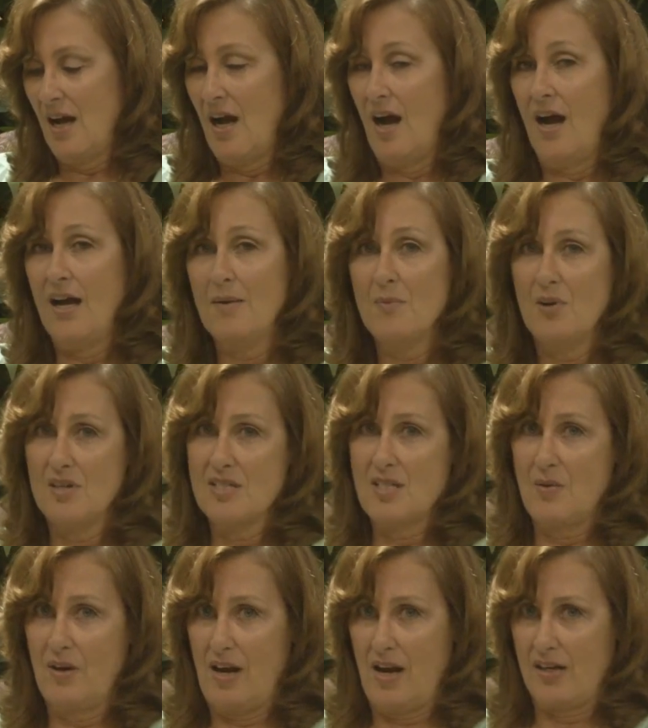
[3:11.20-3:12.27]
I am
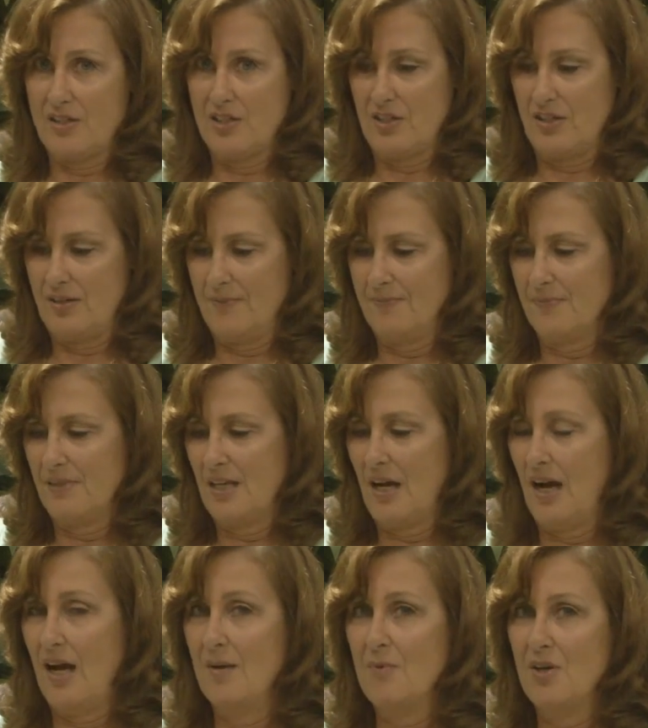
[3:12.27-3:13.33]
also an actor.
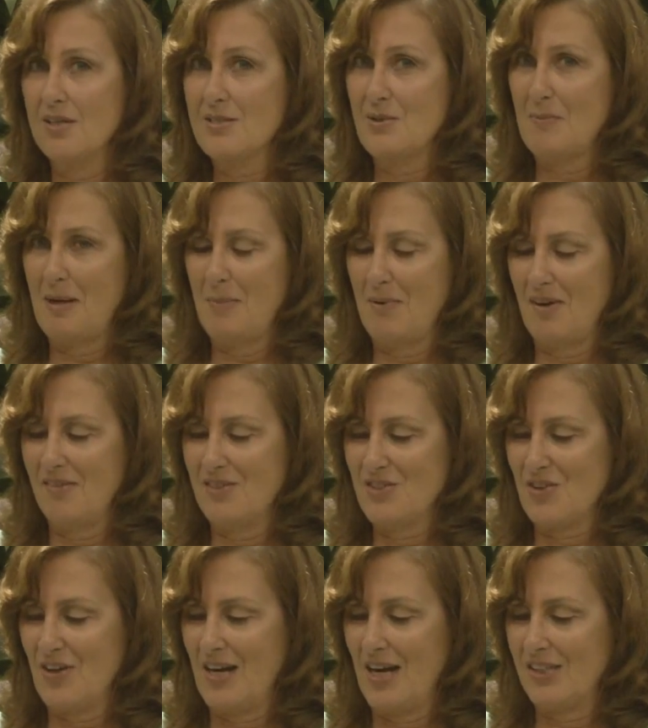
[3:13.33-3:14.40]
I am also a member of the
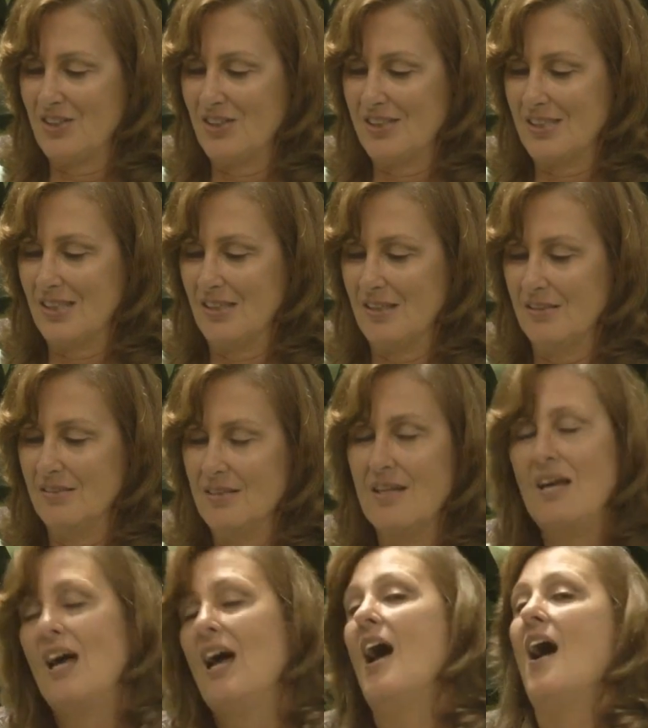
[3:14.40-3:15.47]
Screen Actors Guild.
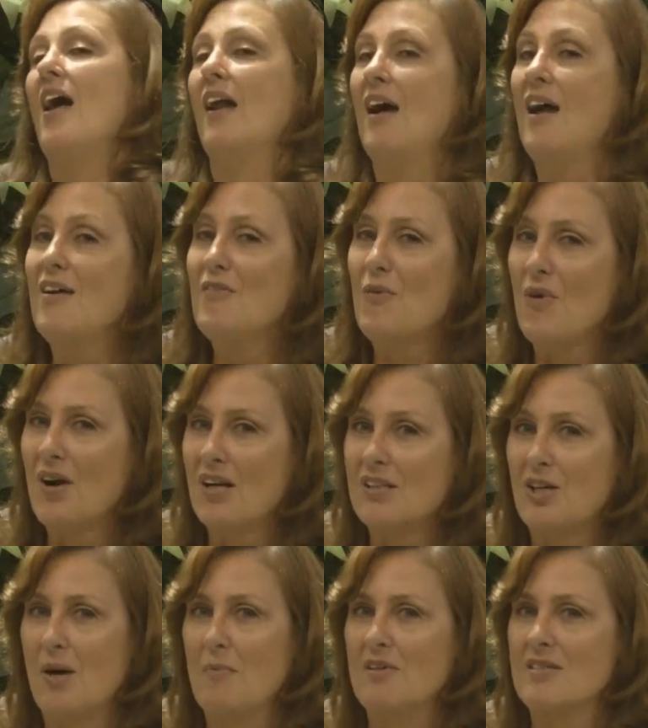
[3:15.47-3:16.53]
And I have worked
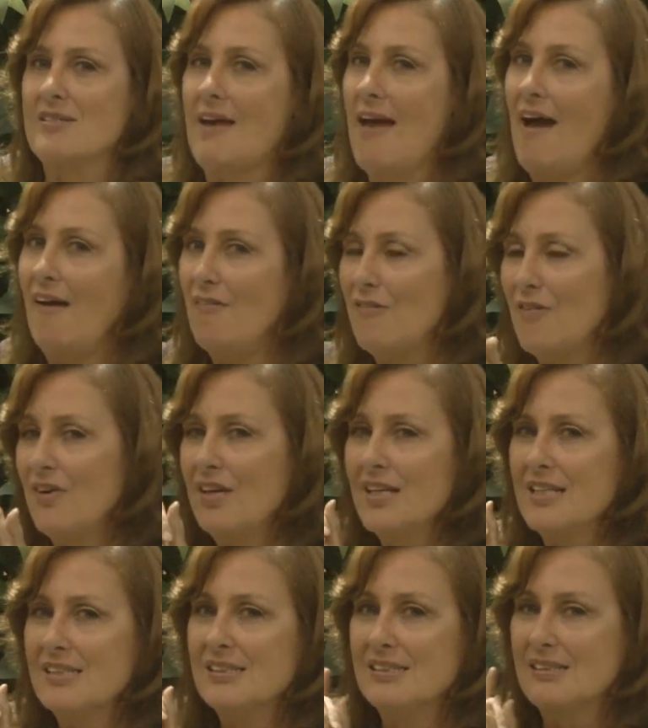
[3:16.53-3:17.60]
almost
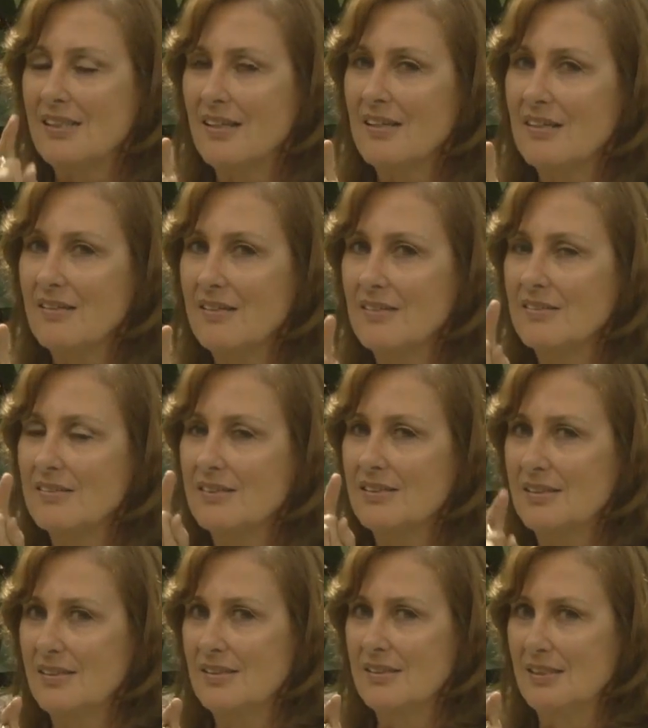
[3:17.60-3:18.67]
every single
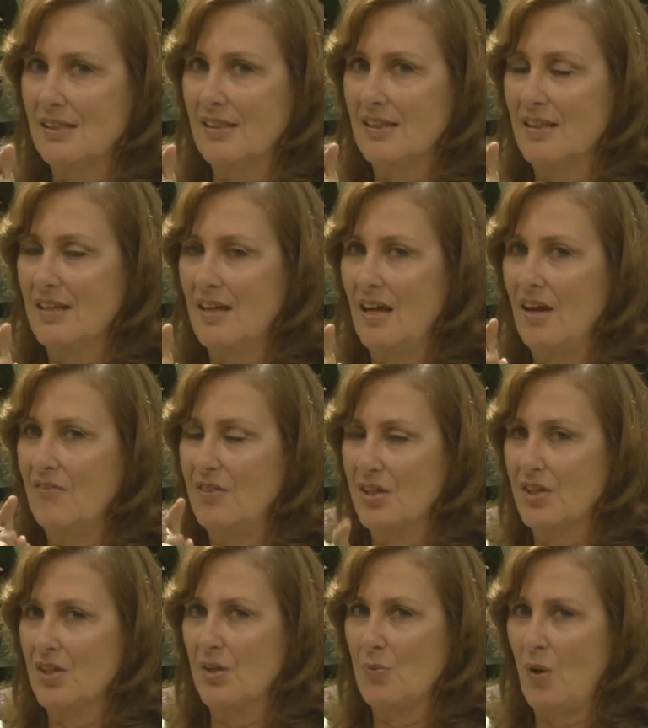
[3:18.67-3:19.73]
season of The
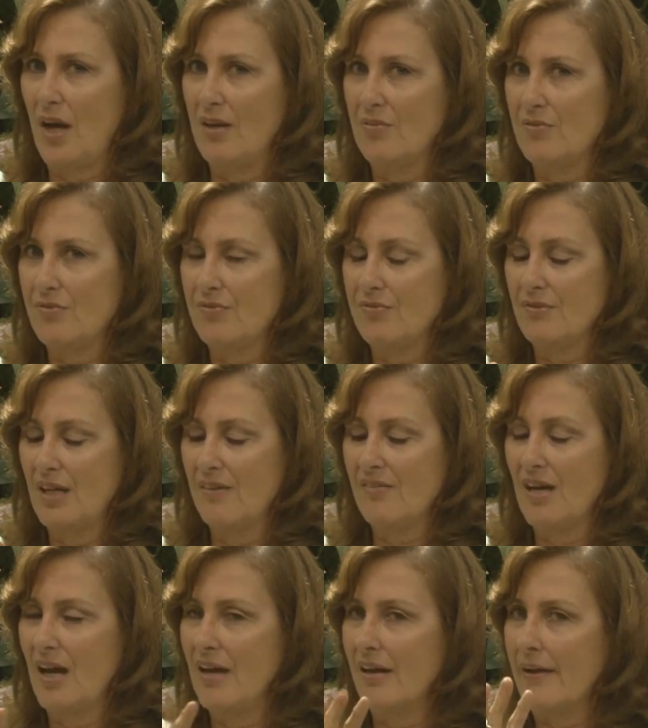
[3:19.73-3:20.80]
Good Wife. I've
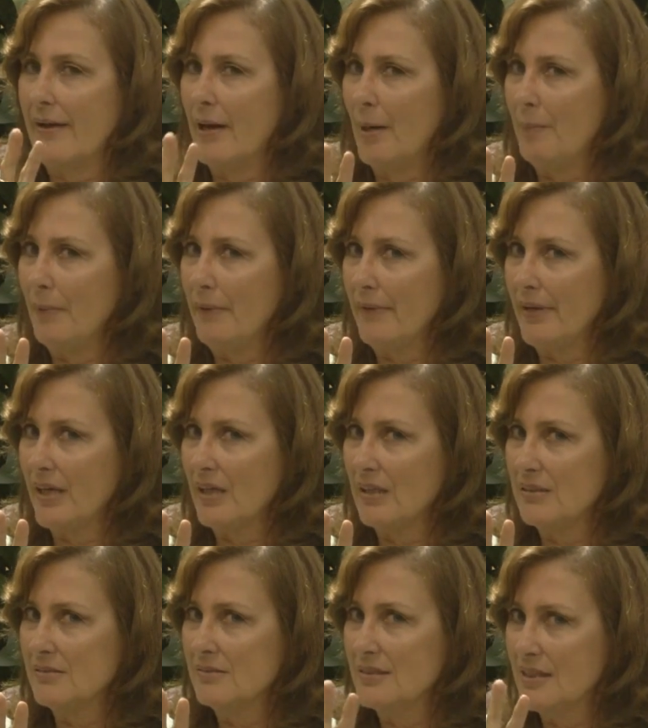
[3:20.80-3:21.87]
gotten a couple of
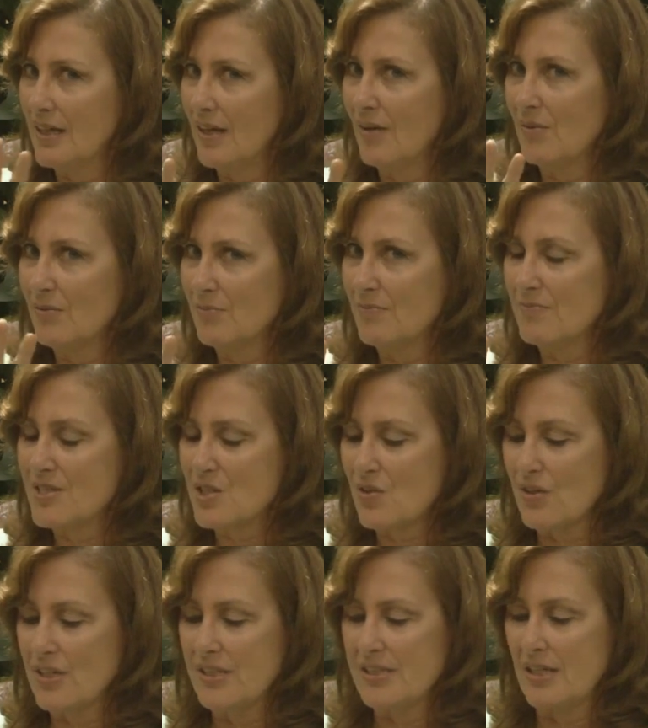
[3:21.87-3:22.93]
good, you know,
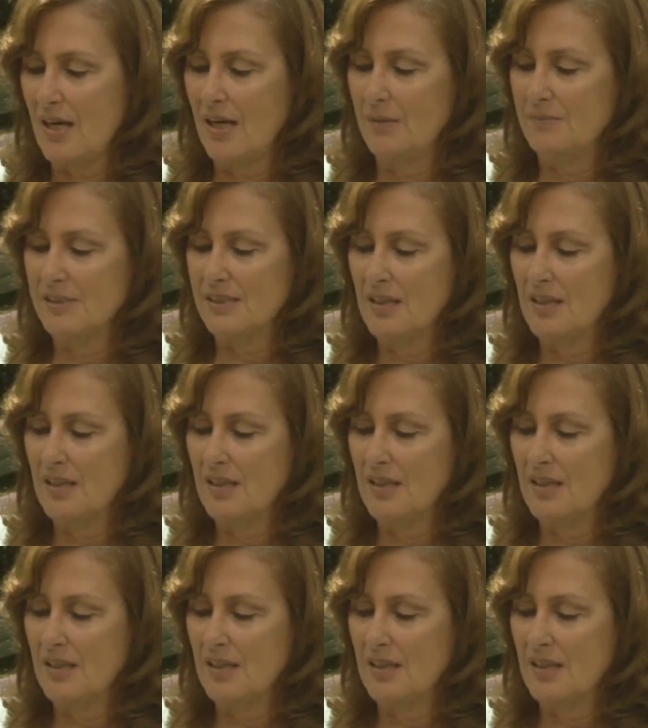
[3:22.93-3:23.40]
screen times.